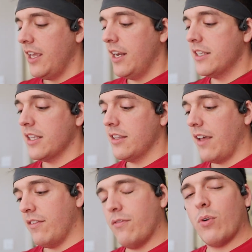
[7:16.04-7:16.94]
It is
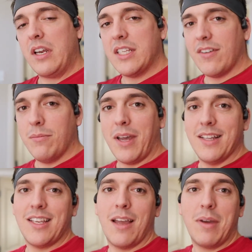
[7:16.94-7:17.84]
11:47. By
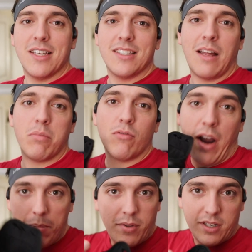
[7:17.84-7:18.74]
the time I stopped
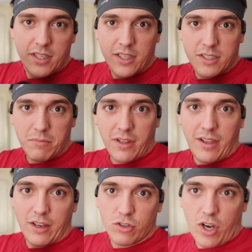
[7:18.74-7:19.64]
rambling to this
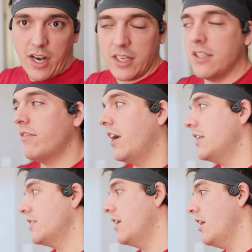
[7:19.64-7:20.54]
electronics
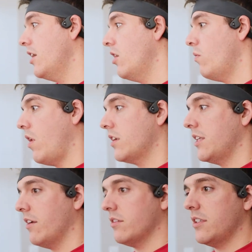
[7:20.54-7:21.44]
device, walk
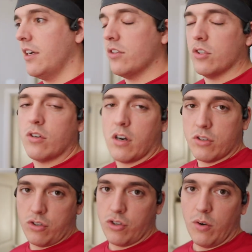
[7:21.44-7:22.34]
downstairs and
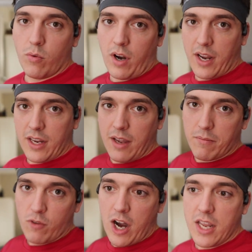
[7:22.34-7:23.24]
cross the street where I get
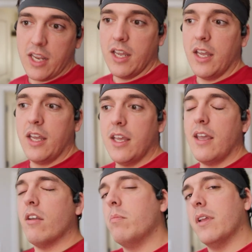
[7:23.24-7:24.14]
ready,
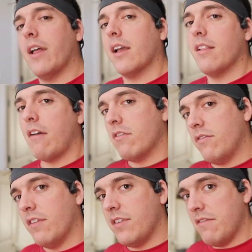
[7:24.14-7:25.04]
it'll be like
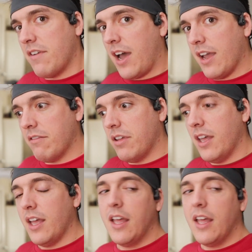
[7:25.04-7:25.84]
11:55.